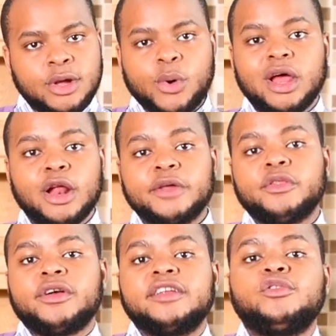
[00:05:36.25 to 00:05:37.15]
We're allowing
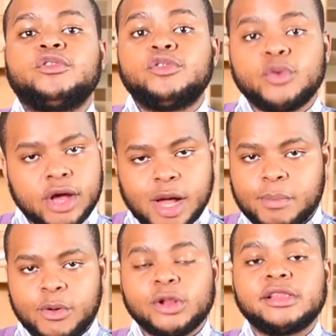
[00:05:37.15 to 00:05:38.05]
the rice to soak
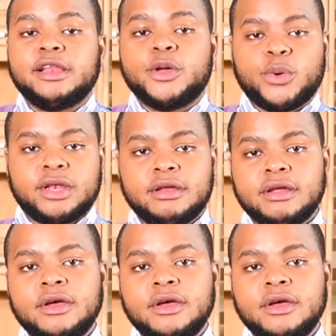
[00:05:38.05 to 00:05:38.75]
up all the liquid